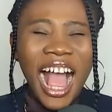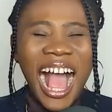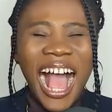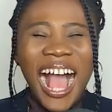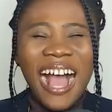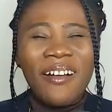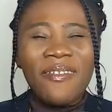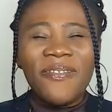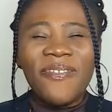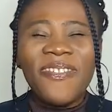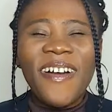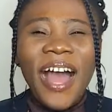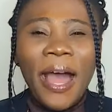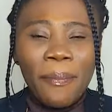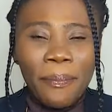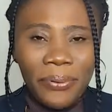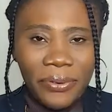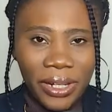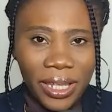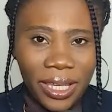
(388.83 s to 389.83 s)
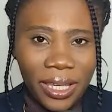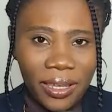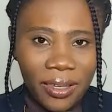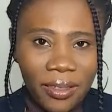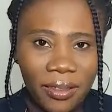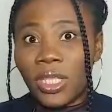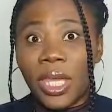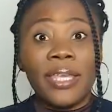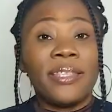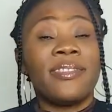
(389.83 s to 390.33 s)
and
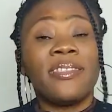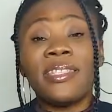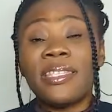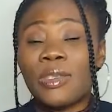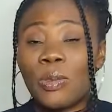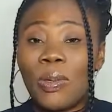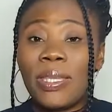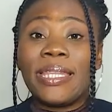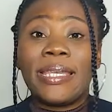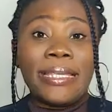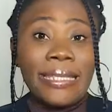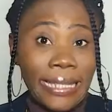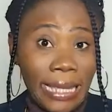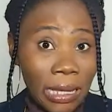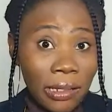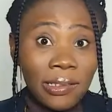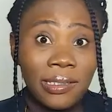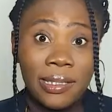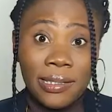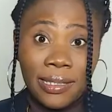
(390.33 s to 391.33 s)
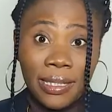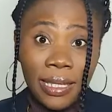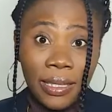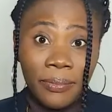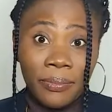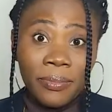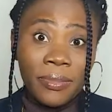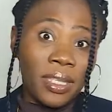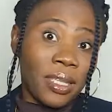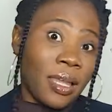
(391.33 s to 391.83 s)
fabric. This one, they sound the
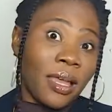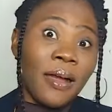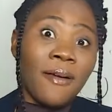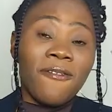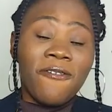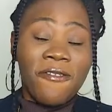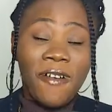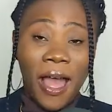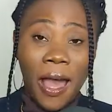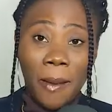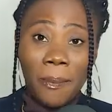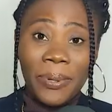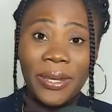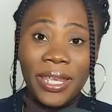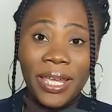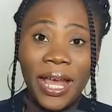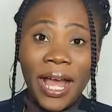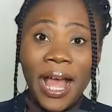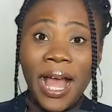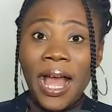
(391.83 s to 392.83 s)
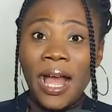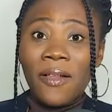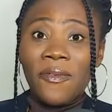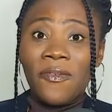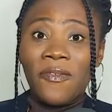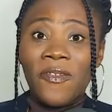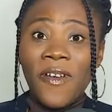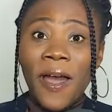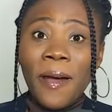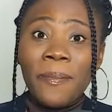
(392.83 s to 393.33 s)
same. Fabrica and
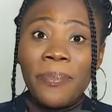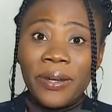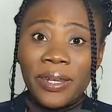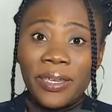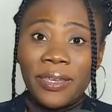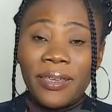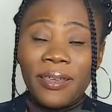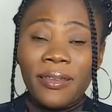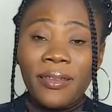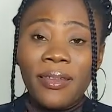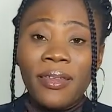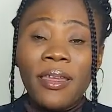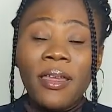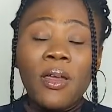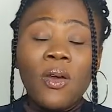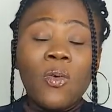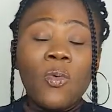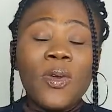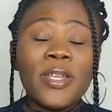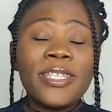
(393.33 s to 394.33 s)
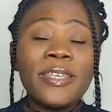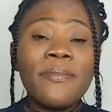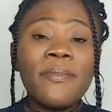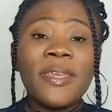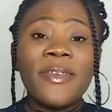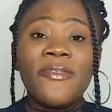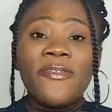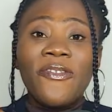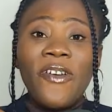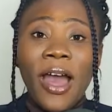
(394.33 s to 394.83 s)
fabric. What can
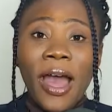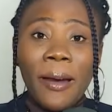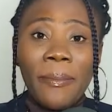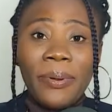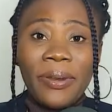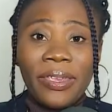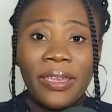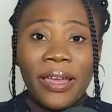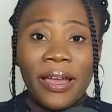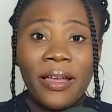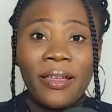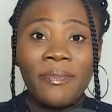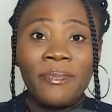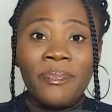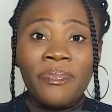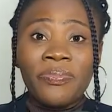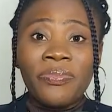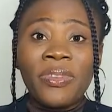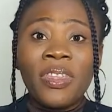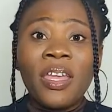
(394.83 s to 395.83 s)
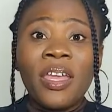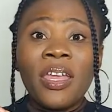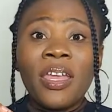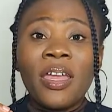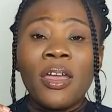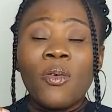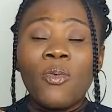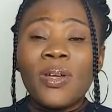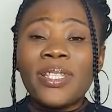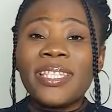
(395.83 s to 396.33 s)
be fabrica?
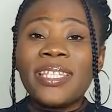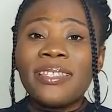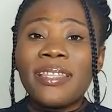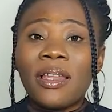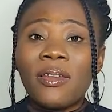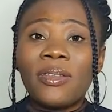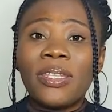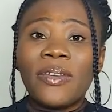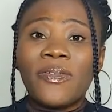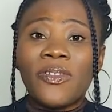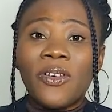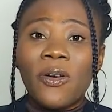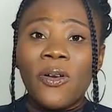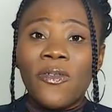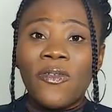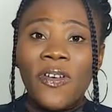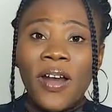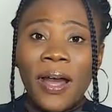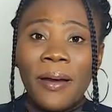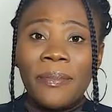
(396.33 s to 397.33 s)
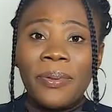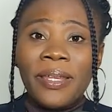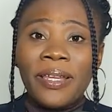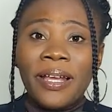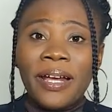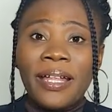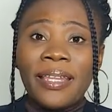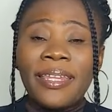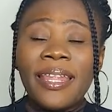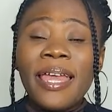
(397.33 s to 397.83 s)
What in Italo they call
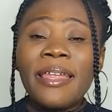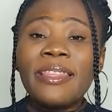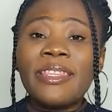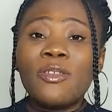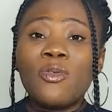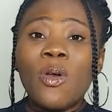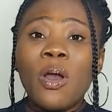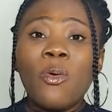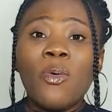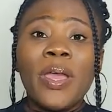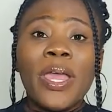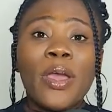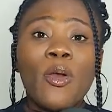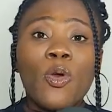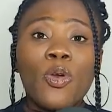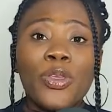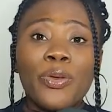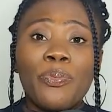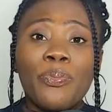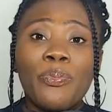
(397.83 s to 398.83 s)
fabrica? Now the one way or